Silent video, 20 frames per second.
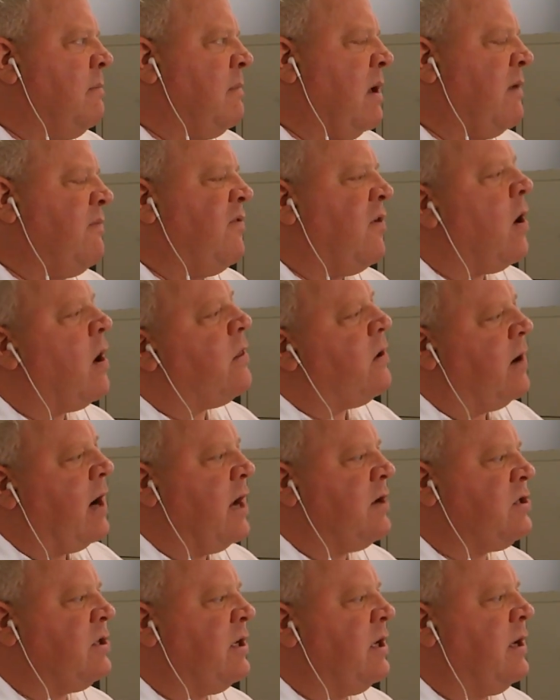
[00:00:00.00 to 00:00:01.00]
My father
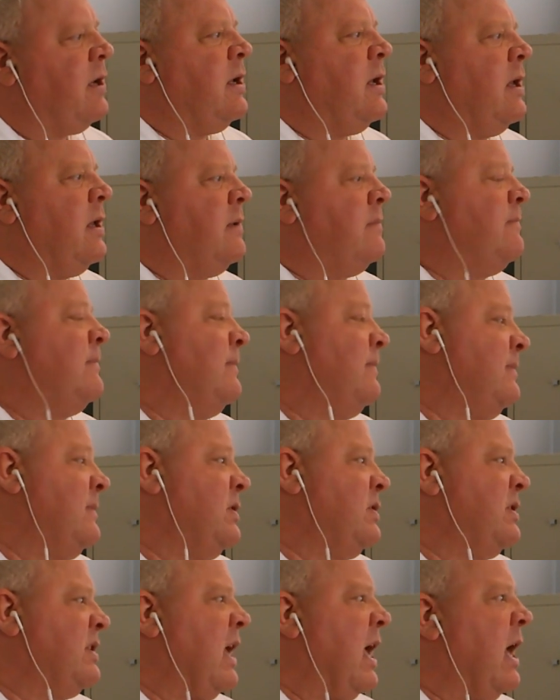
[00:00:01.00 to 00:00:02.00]
actually, and
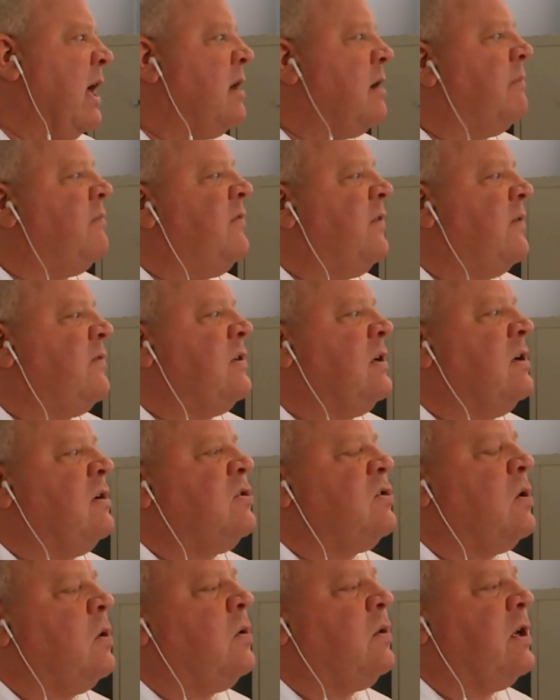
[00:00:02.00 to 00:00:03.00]
sad, I'm 50
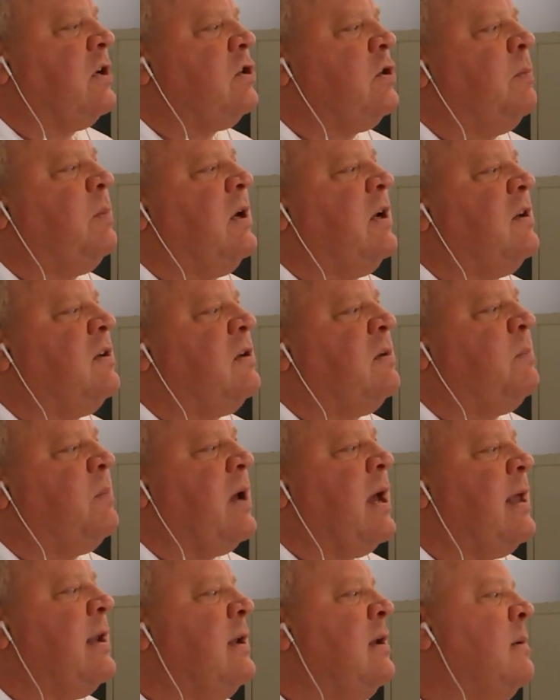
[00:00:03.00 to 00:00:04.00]
years old, I should be
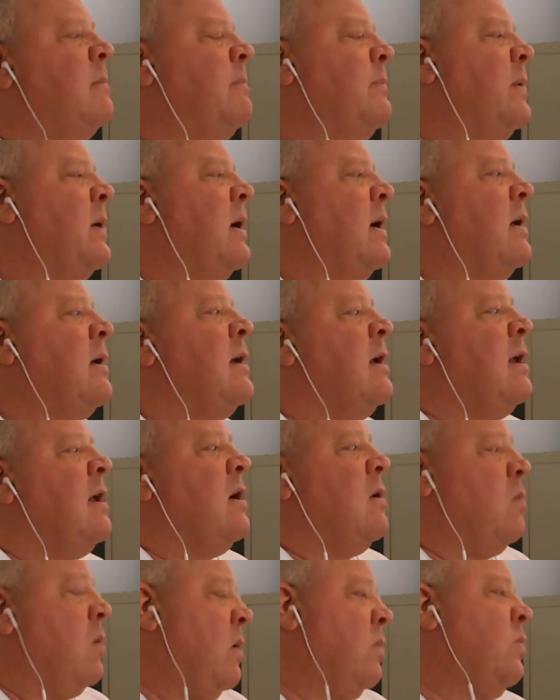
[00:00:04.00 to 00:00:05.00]
independent, but
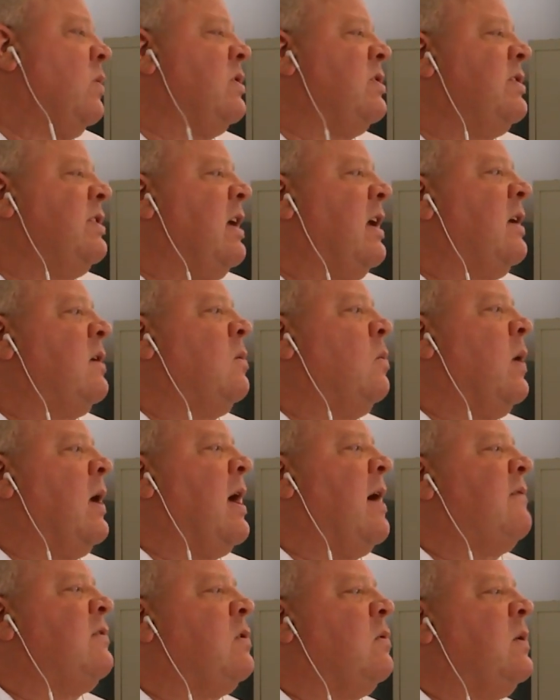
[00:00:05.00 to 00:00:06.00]
when we're sick, we
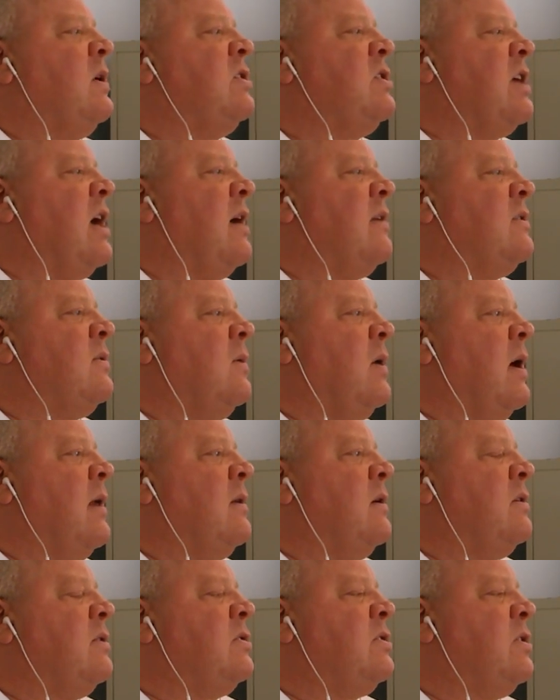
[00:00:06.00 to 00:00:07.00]
have to reach out to
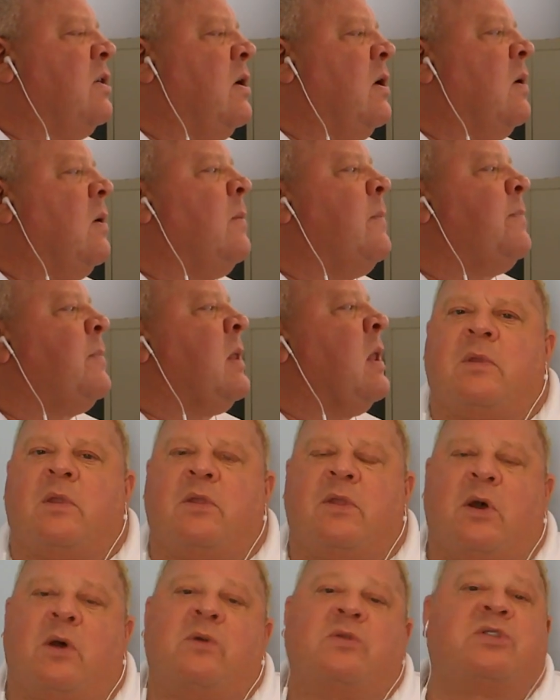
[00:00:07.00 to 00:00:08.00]
others. So
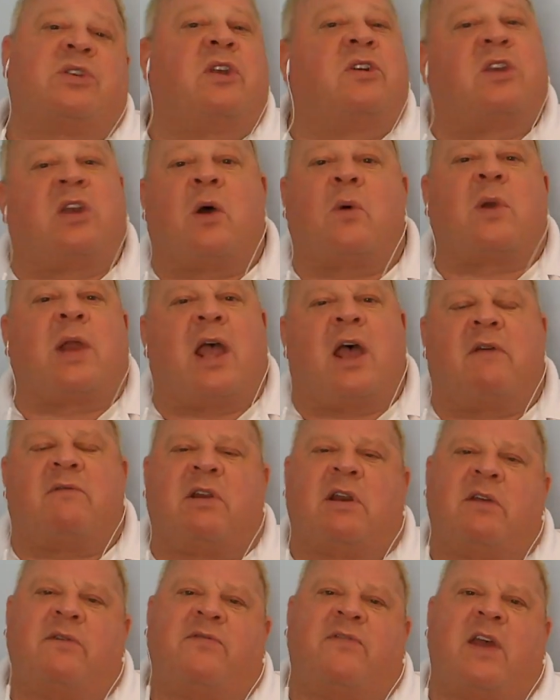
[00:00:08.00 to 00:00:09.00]
those that don't have
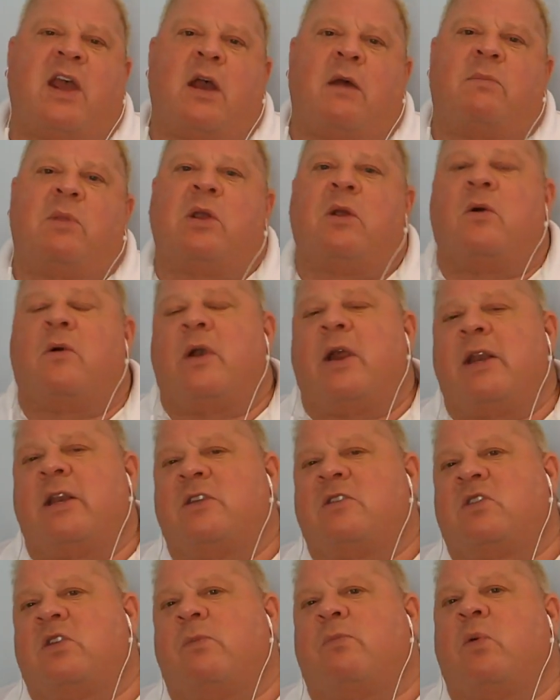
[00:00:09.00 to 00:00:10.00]
any family or
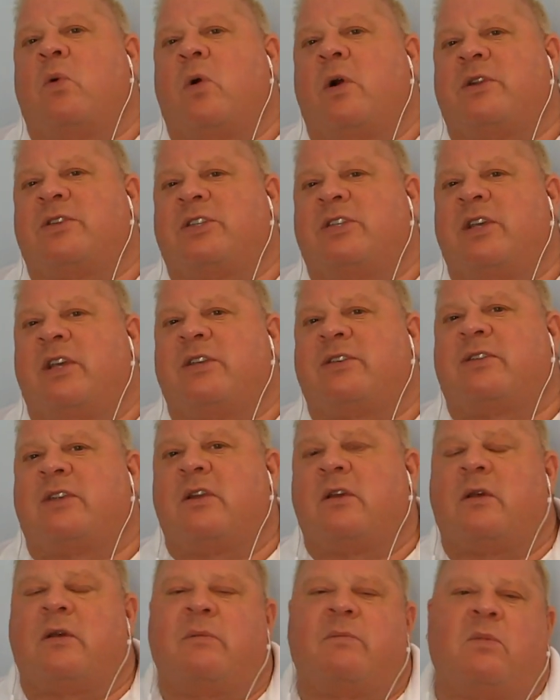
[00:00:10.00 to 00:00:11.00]
any support
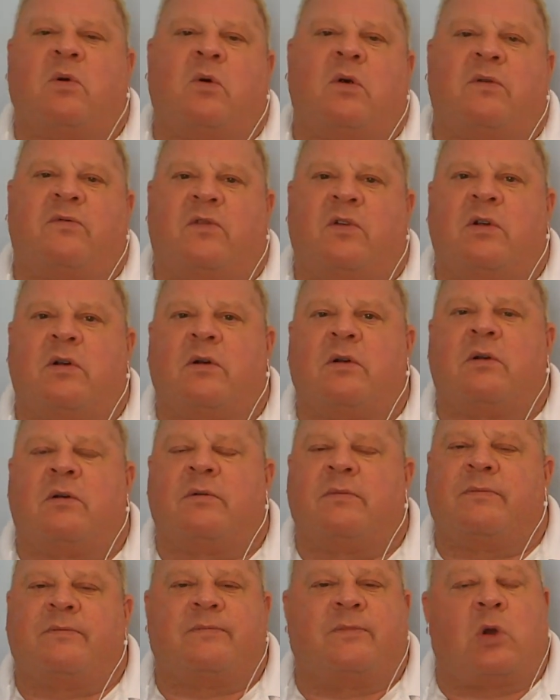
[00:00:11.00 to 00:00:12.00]
system, or if
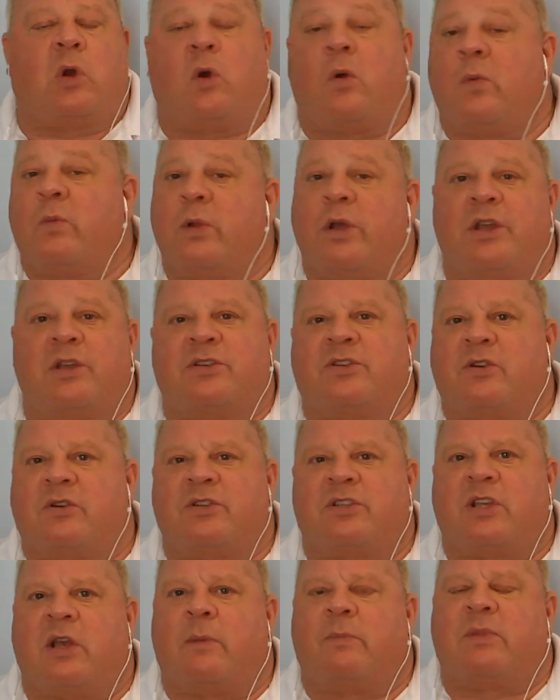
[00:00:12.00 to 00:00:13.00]
you're homeless
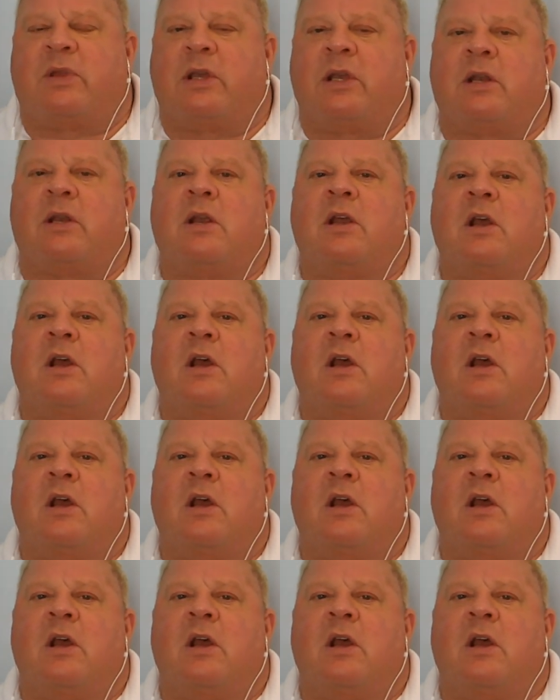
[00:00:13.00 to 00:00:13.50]
or something,